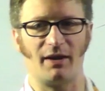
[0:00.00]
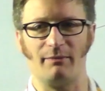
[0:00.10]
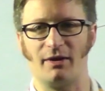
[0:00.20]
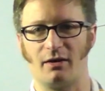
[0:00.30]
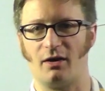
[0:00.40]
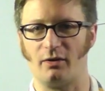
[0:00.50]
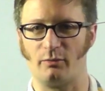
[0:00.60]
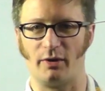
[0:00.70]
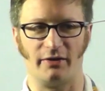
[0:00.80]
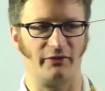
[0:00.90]
might be
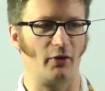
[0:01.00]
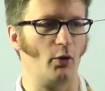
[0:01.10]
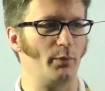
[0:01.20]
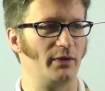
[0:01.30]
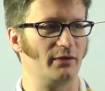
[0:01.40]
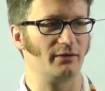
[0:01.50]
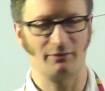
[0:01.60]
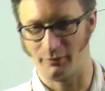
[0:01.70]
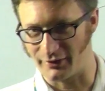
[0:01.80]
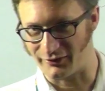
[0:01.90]
called what is open,
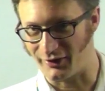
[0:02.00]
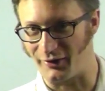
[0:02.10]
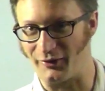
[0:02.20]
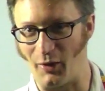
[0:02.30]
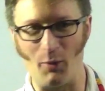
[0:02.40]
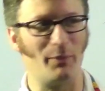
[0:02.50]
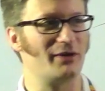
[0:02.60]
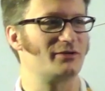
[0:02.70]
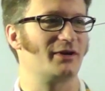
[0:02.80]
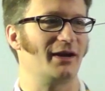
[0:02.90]
what is called
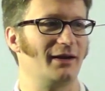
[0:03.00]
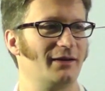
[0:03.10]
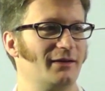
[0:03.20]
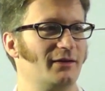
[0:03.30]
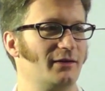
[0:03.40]
open drain.